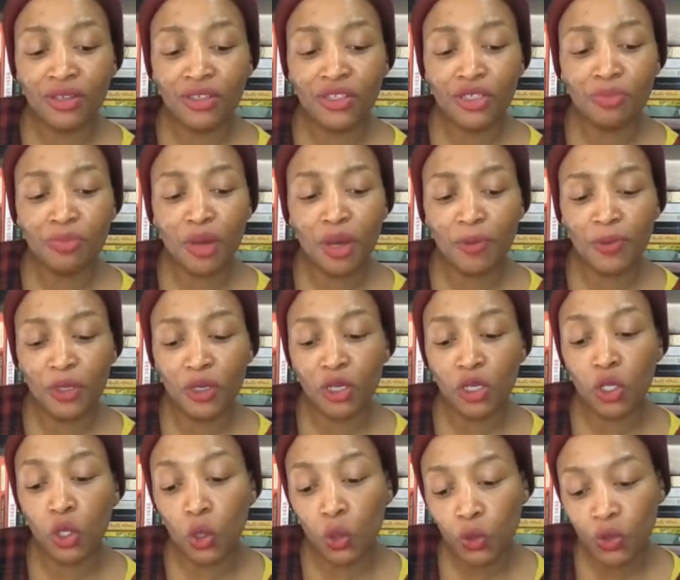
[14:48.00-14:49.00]
your
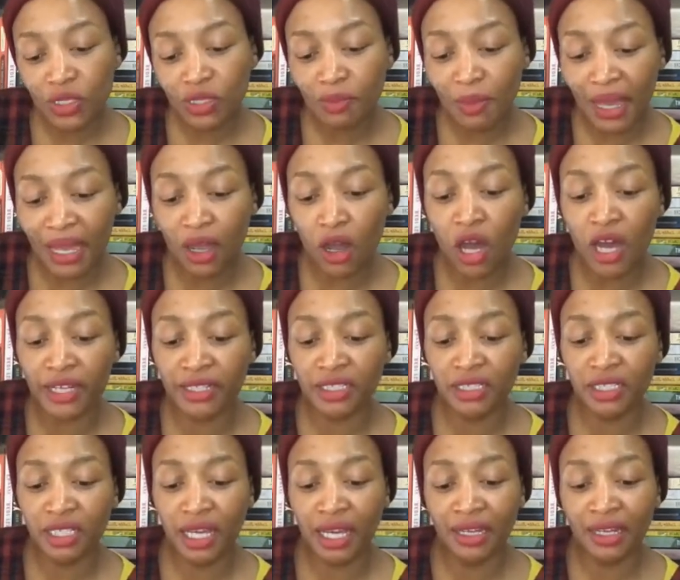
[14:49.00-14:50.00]
clothes back on
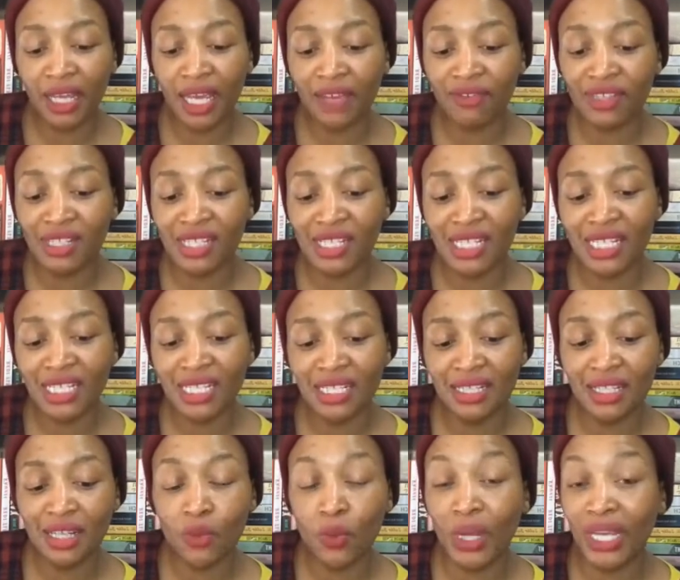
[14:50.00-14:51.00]
and have a seat in the
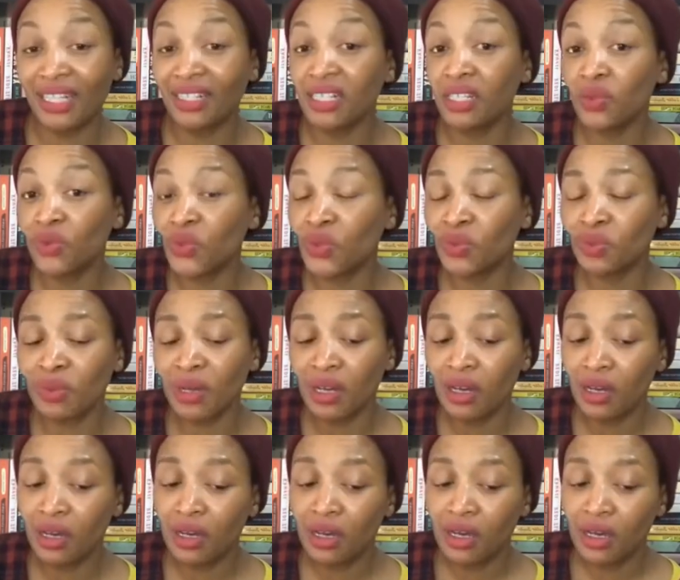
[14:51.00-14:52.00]
waiting room?
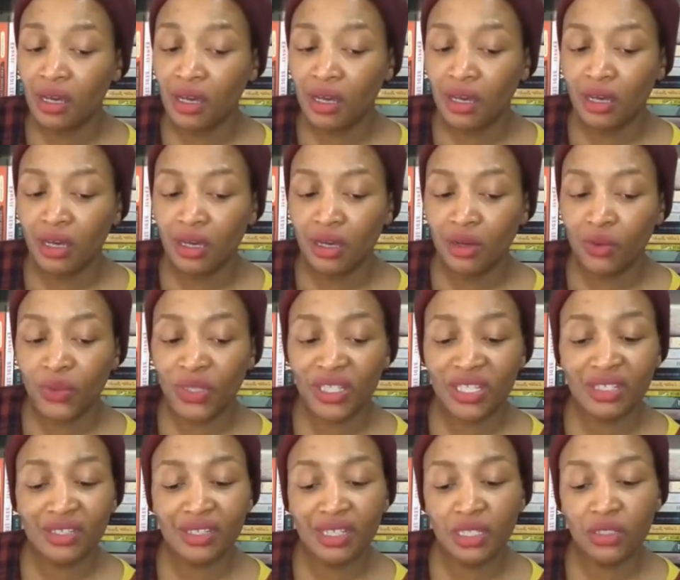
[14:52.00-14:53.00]
We just
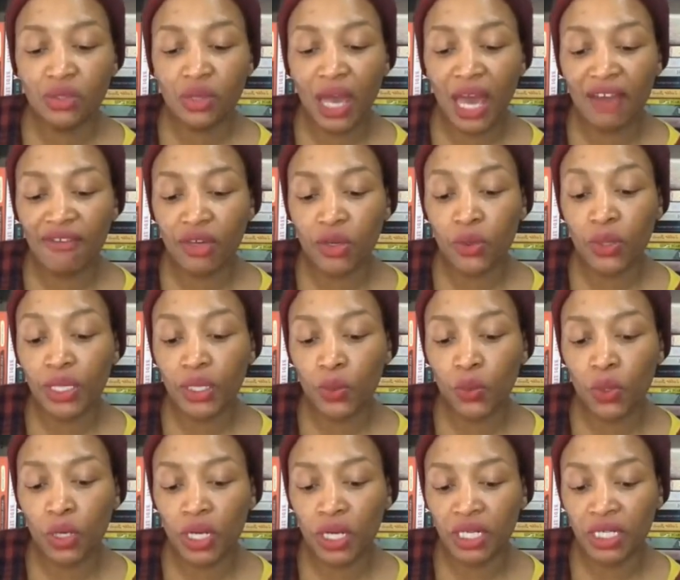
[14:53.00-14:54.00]
need to have a quick
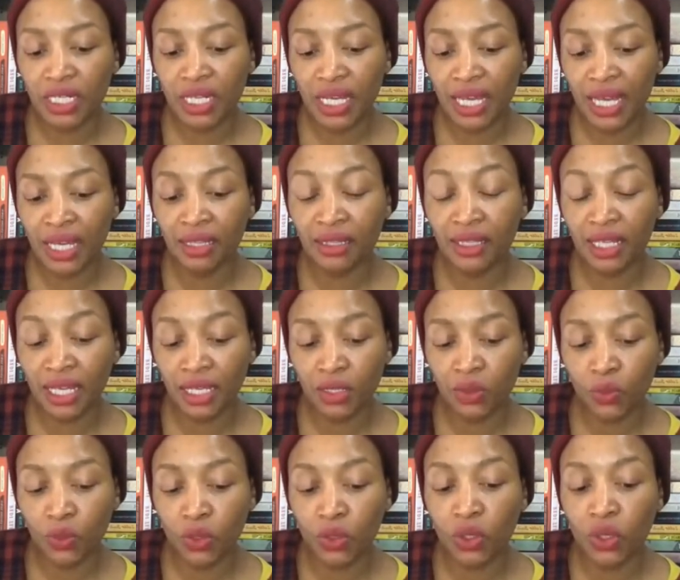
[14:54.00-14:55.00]
word and then we'll
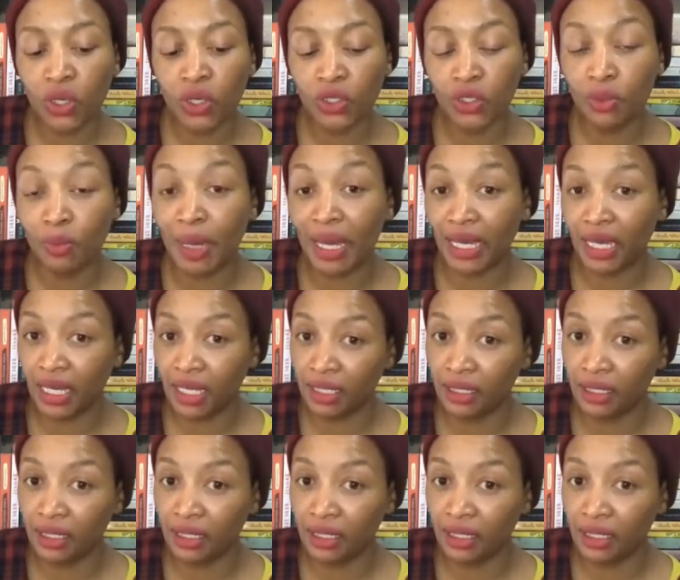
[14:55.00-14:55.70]
call you back in.